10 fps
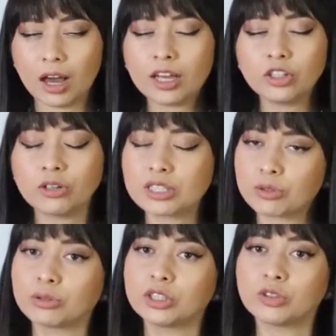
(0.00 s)
I know
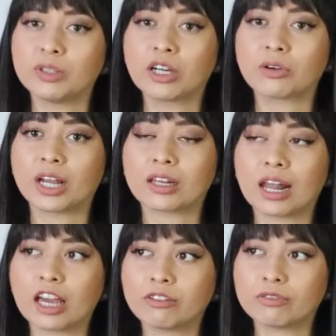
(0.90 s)
it's going to be a great
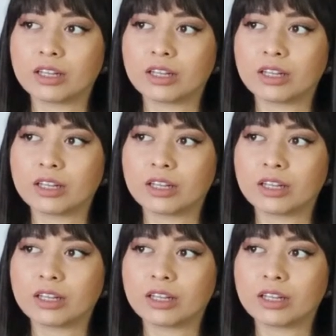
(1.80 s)
life.